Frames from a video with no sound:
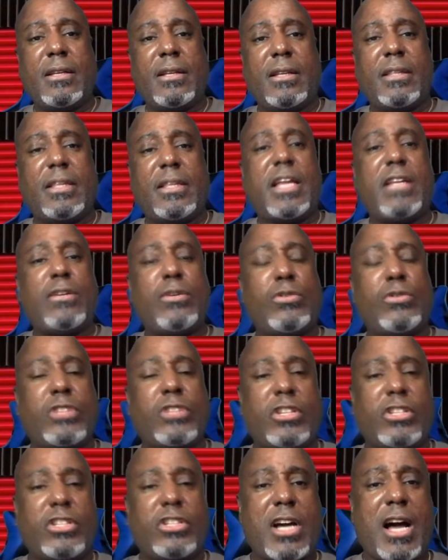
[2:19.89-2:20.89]
they lose their
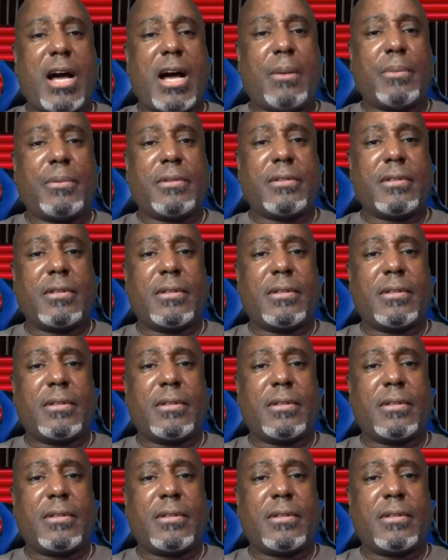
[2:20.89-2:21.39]
jobs.